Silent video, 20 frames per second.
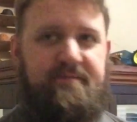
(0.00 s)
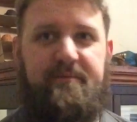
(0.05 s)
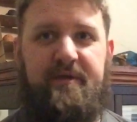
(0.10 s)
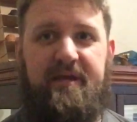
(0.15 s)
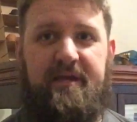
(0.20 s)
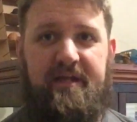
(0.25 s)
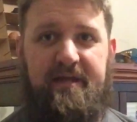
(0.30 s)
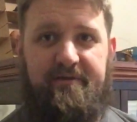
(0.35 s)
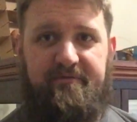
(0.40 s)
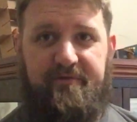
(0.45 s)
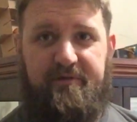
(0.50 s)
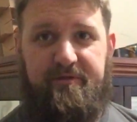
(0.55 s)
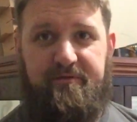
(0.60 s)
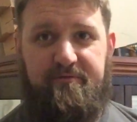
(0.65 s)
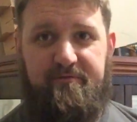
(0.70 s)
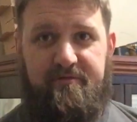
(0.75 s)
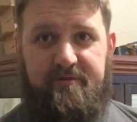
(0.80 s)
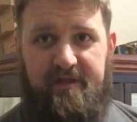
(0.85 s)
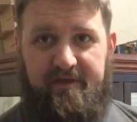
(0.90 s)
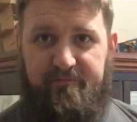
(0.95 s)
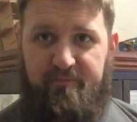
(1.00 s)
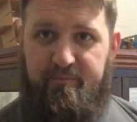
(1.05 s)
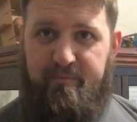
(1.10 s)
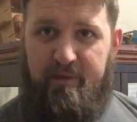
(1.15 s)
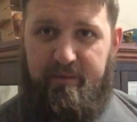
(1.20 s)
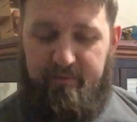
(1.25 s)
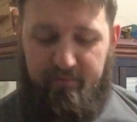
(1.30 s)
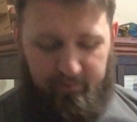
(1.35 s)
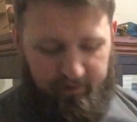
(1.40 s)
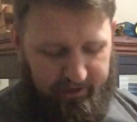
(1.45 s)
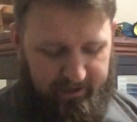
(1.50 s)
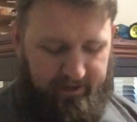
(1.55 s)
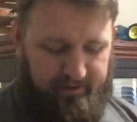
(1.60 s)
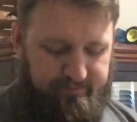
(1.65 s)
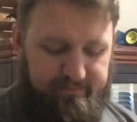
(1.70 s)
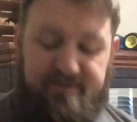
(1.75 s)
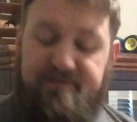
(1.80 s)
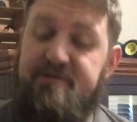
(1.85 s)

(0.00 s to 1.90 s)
I may get halfway through it and have a baby wake up.